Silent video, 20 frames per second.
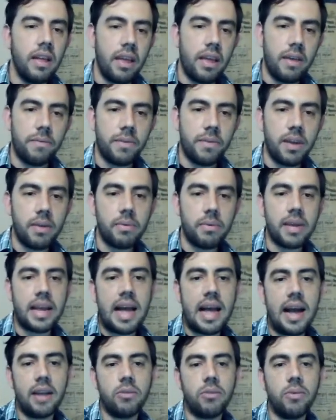If he
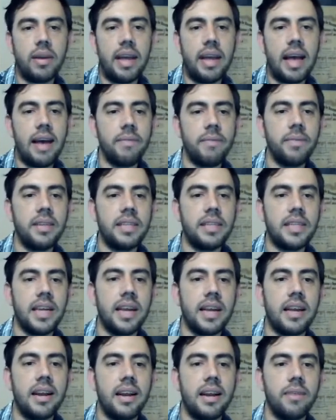recapture, I have the
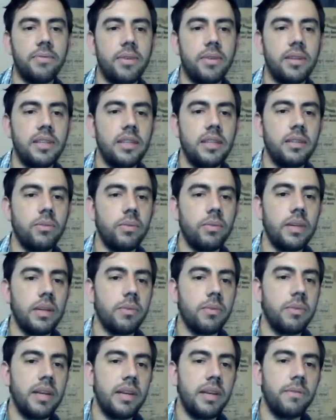check, and after
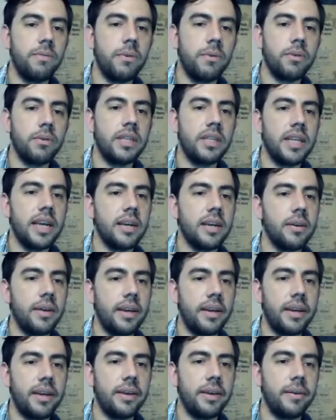G3, queen E4 check,
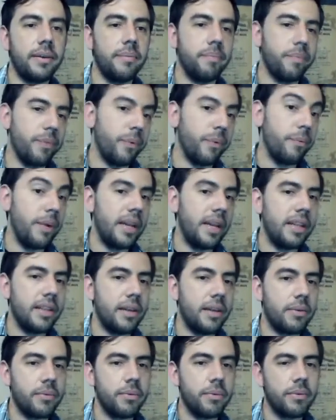winning
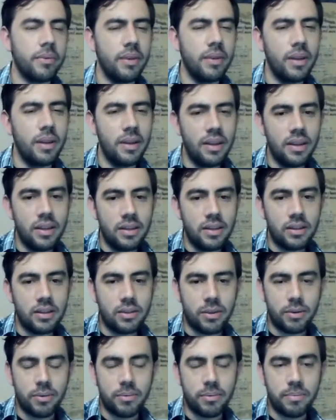the rook.
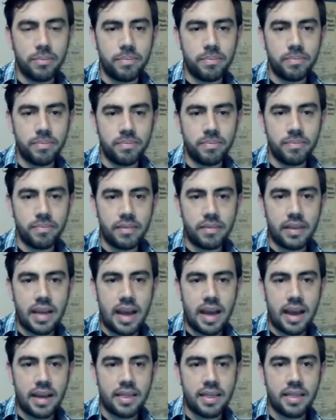So
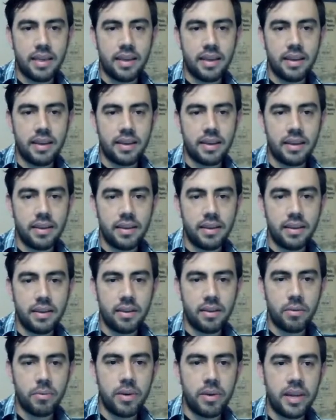yeah, I think
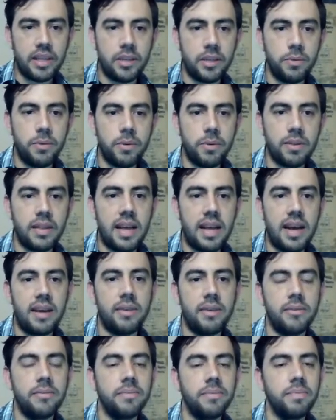queen H4
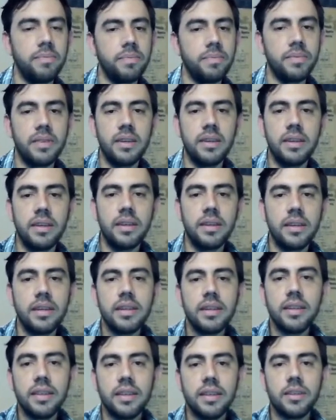now
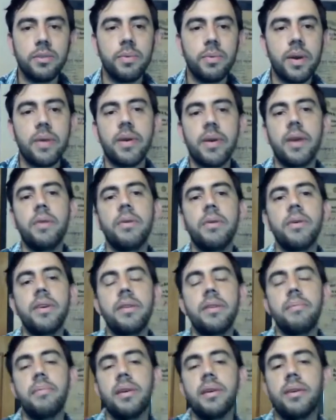is very
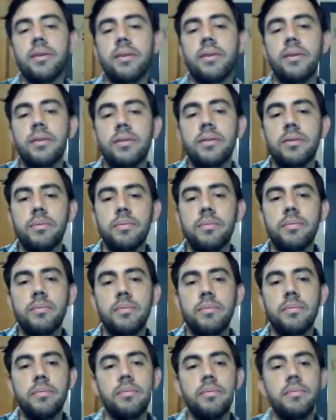annoying because
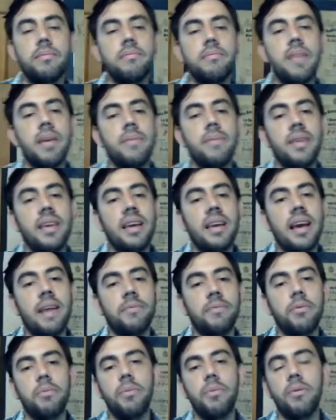maybe he
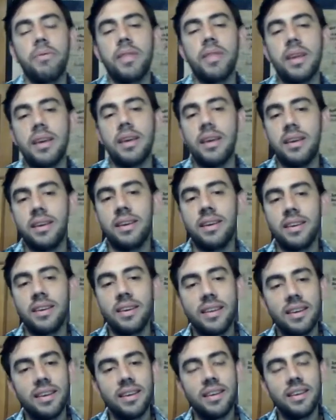have to move the king,
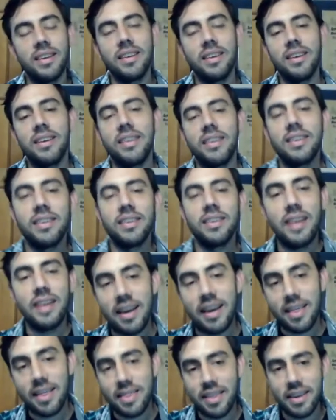
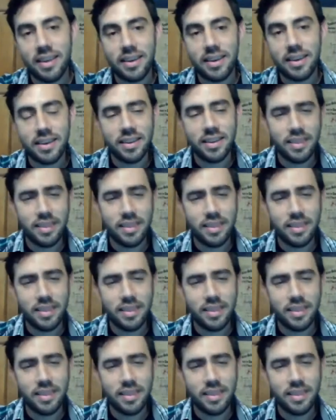I think.